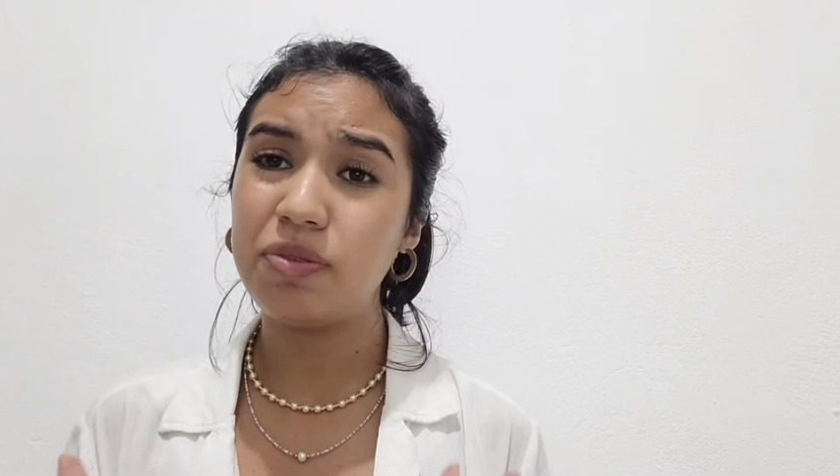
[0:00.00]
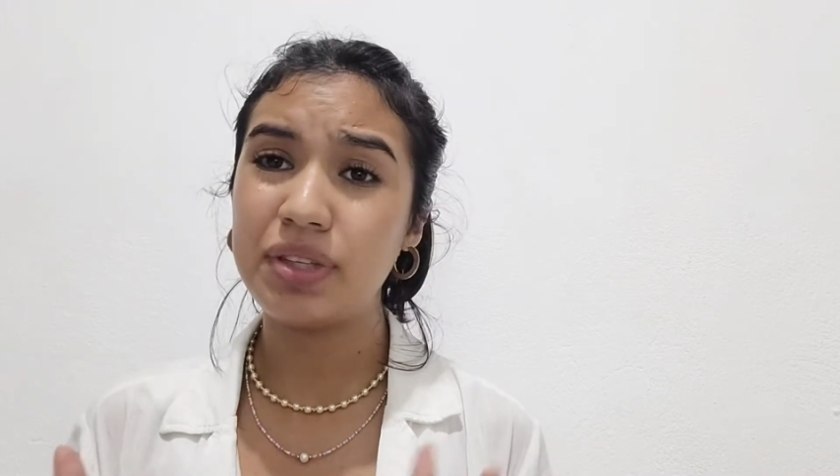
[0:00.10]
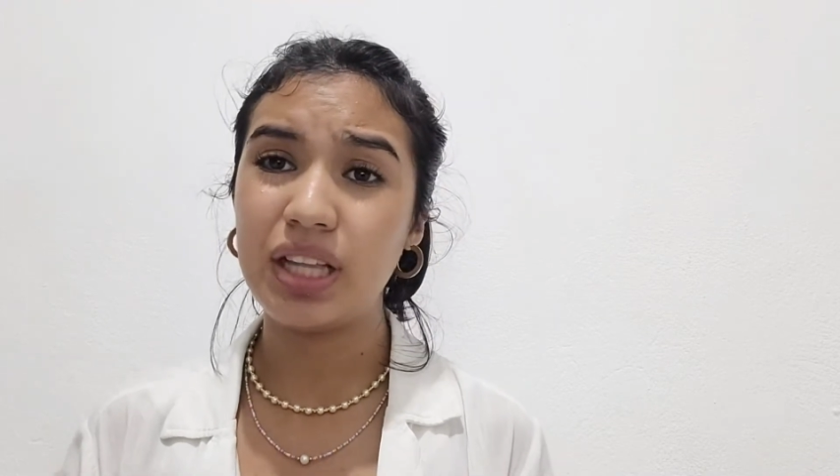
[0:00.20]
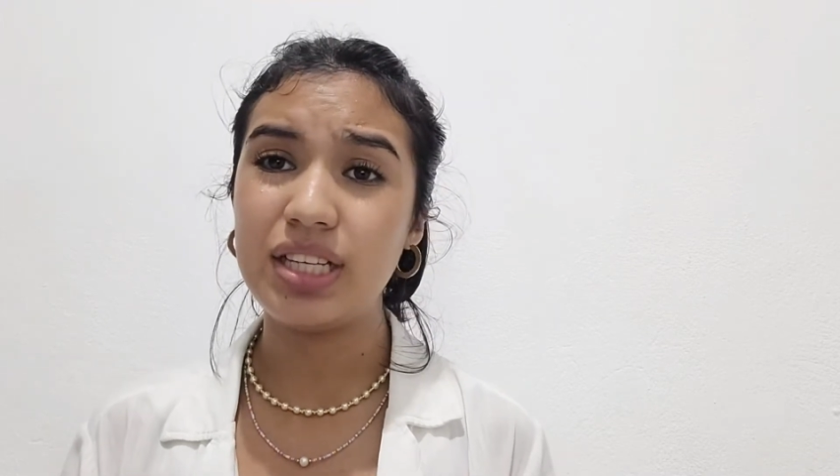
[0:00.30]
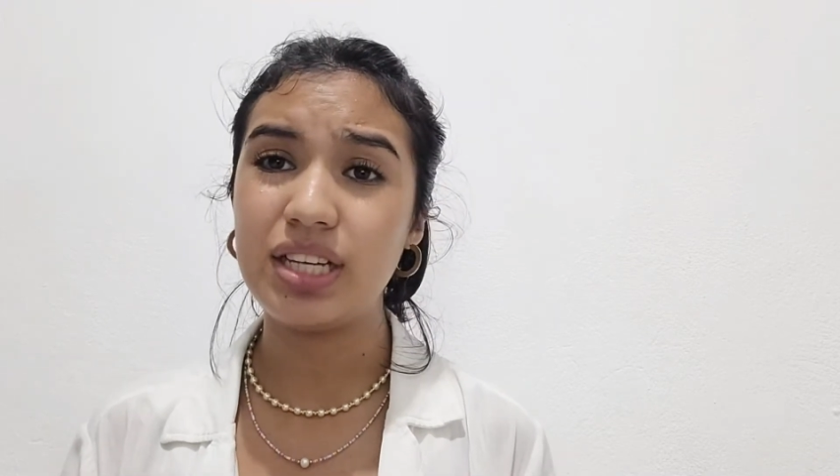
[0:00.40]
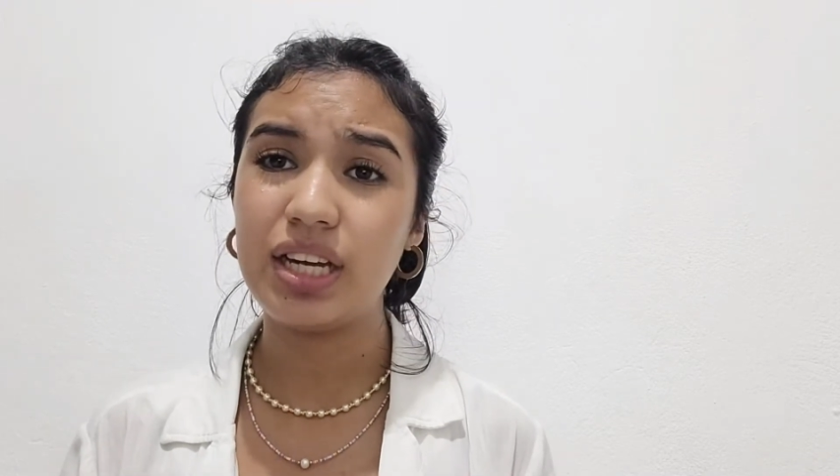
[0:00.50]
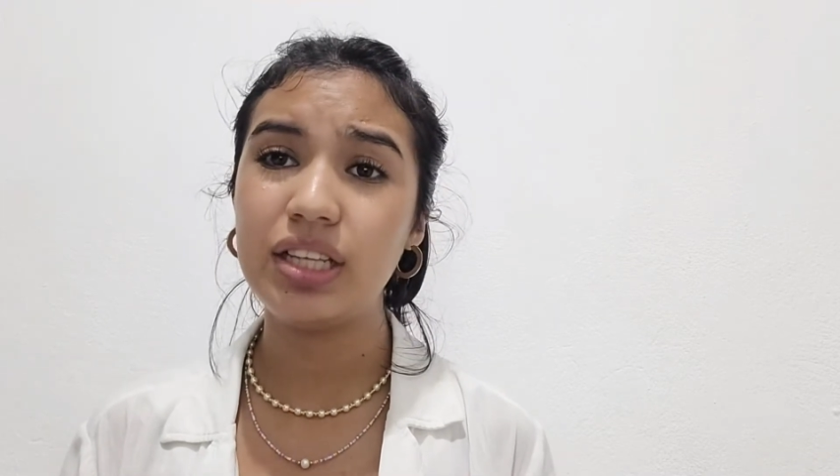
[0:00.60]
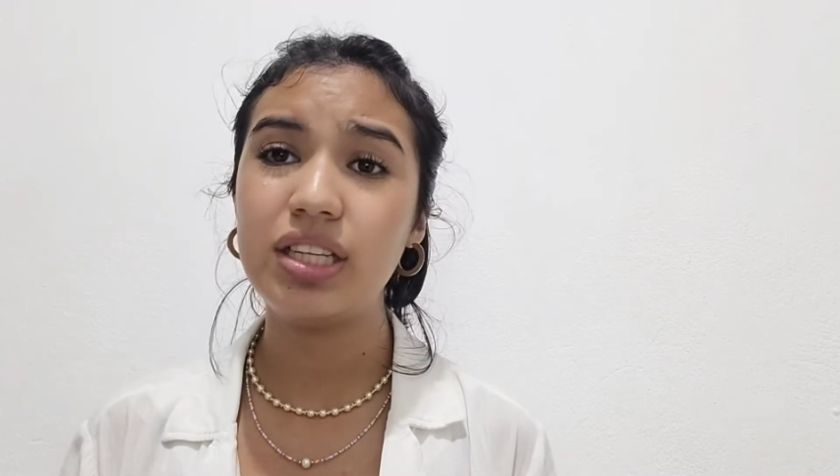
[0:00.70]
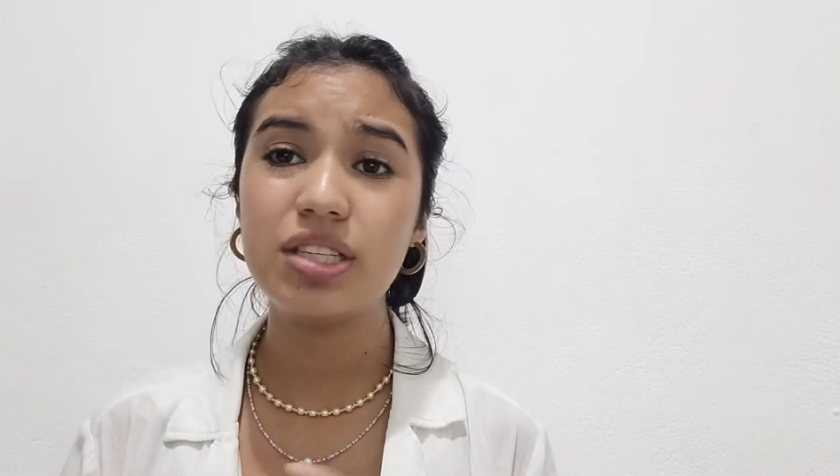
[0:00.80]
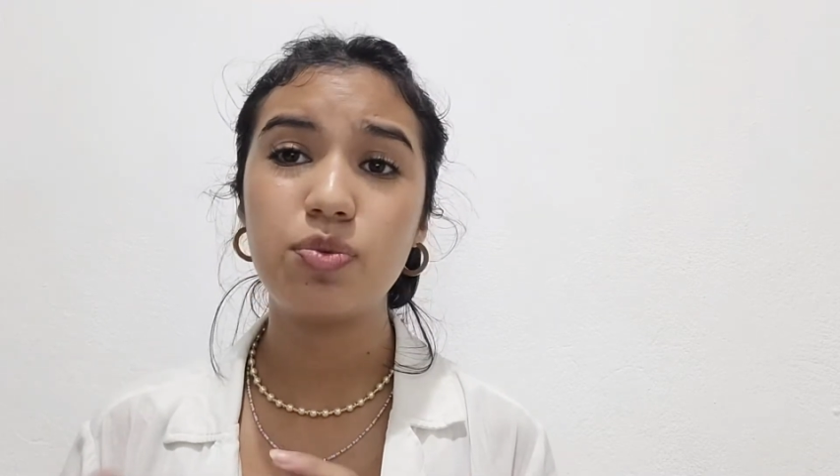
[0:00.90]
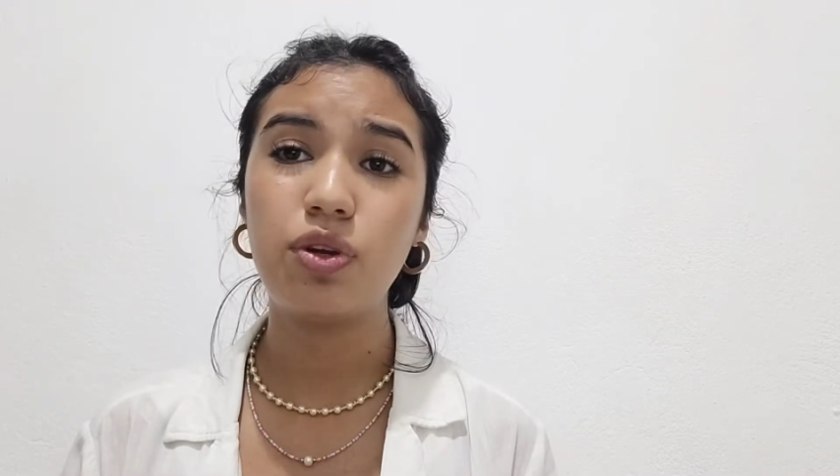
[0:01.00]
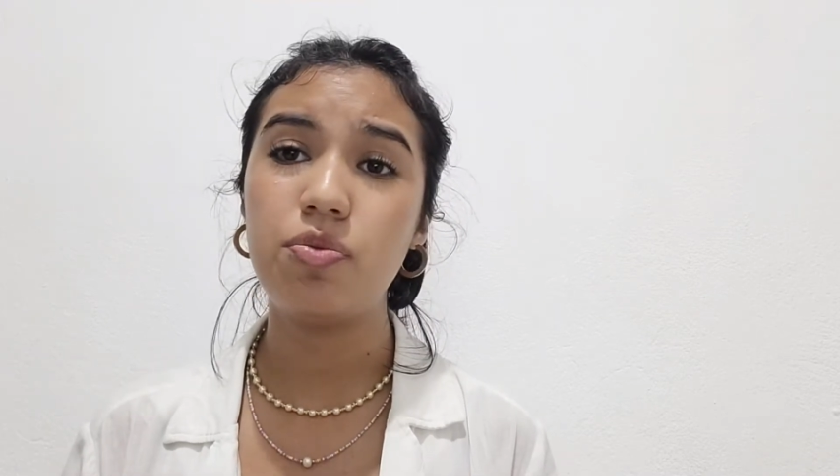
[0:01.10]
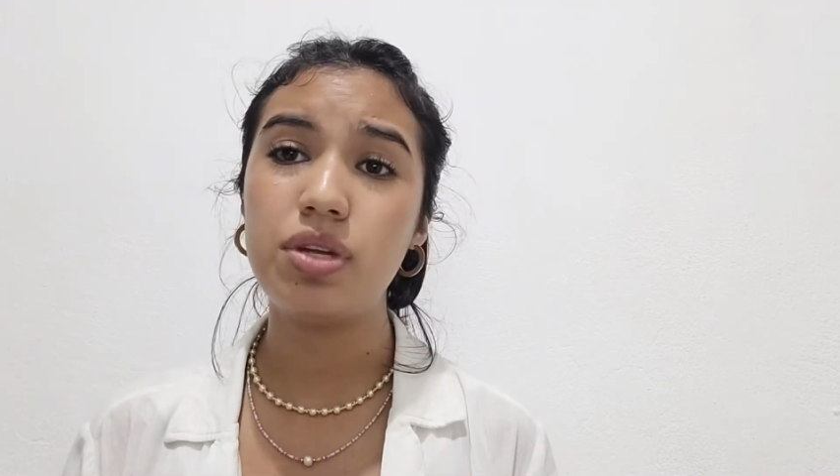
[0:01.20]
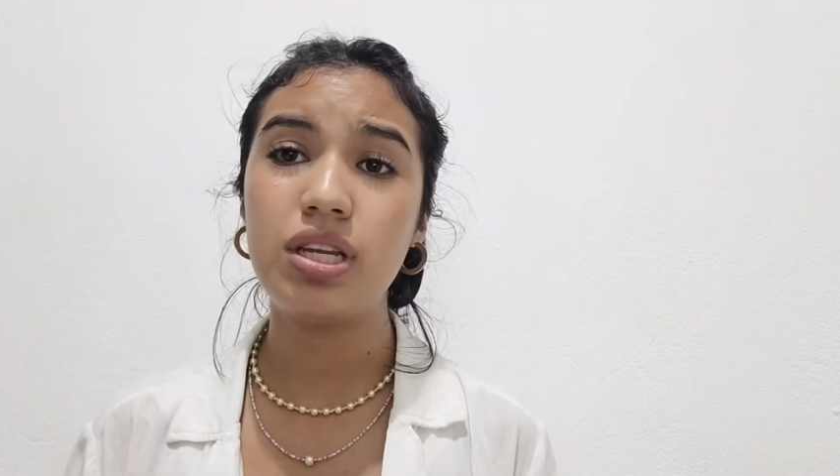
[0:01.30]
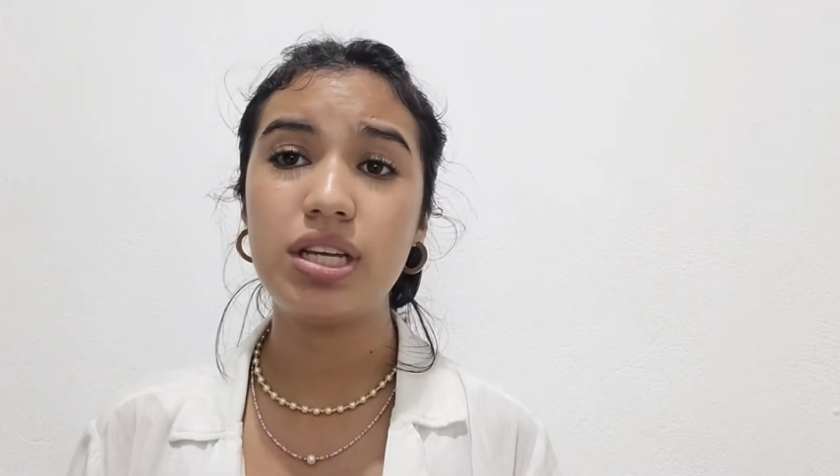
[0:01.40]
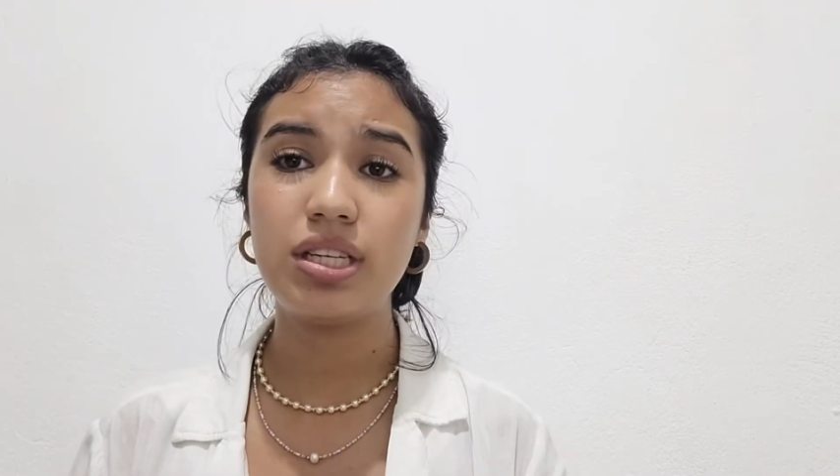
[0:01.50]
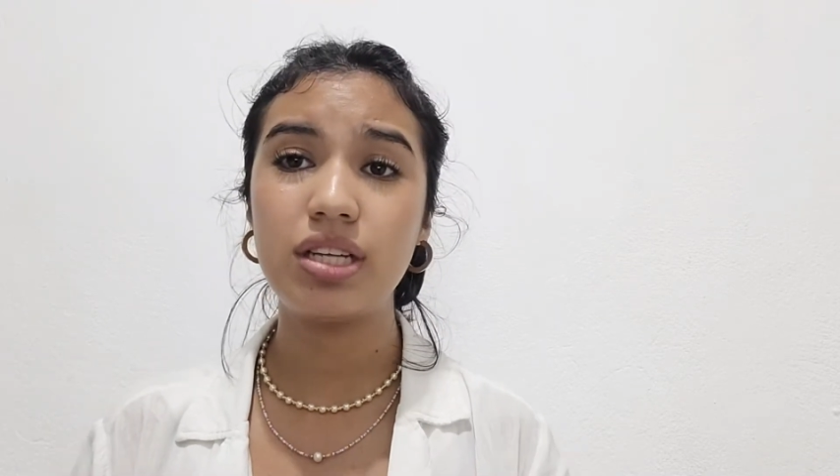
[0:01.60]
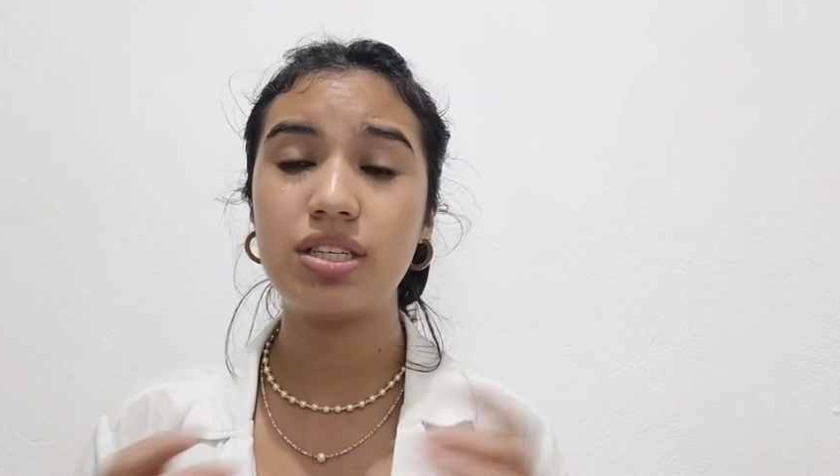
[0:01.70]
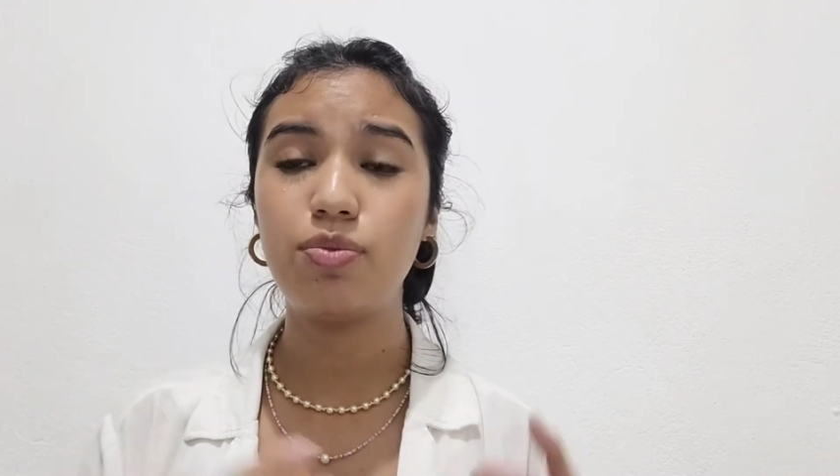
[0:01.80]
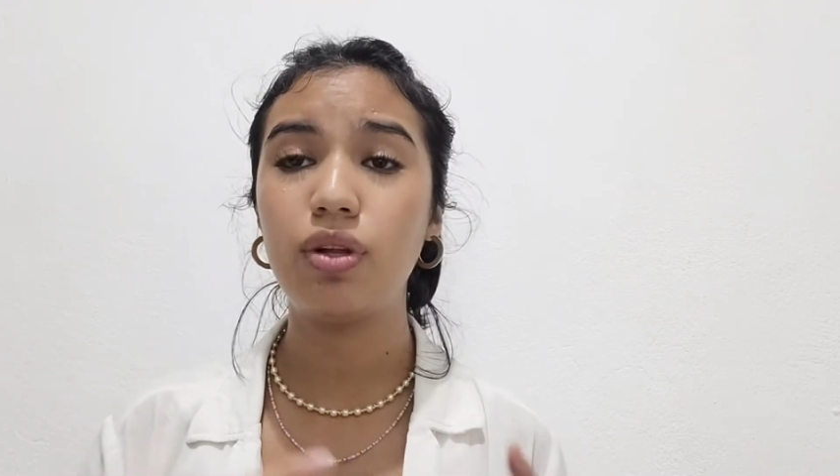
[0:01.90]
vandalizing this monument is
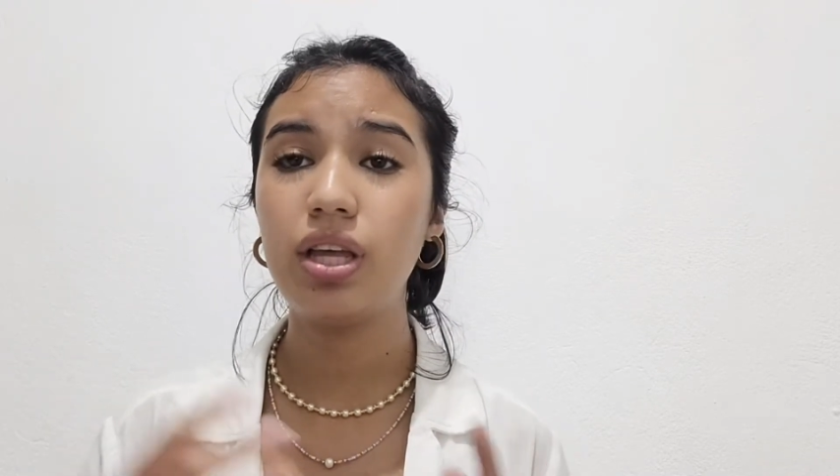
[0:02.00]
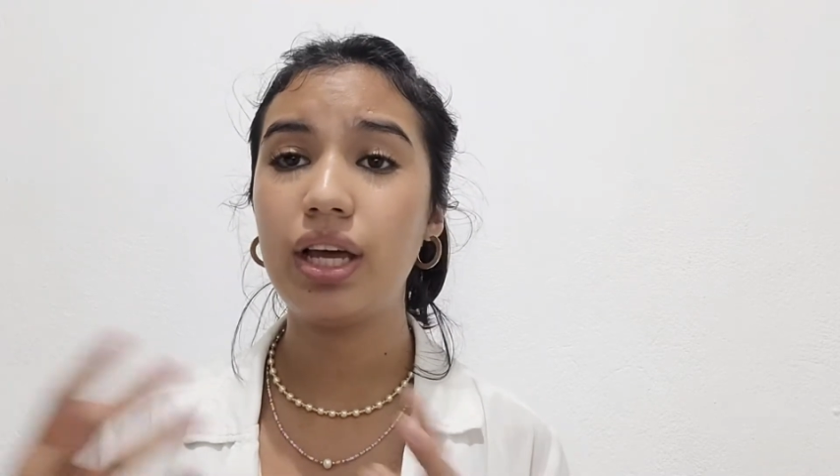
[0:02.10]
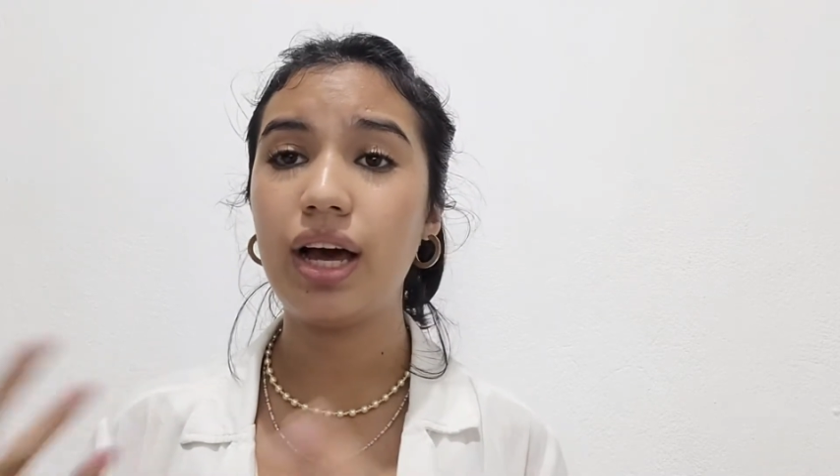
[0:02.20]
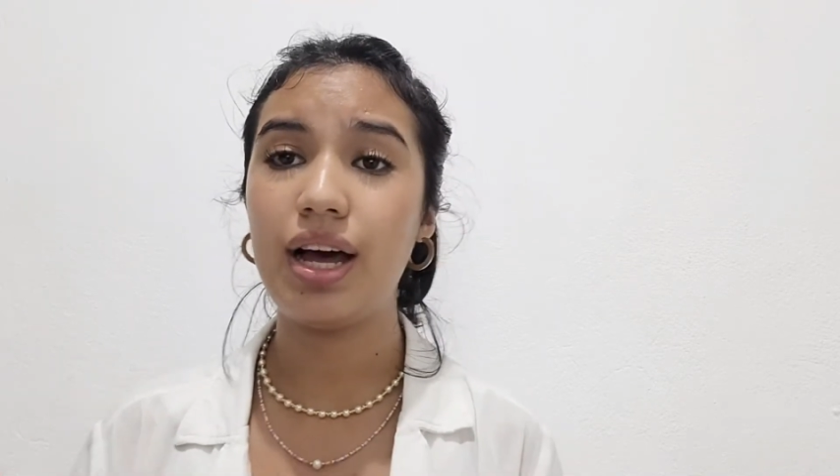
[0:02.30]
as symbolic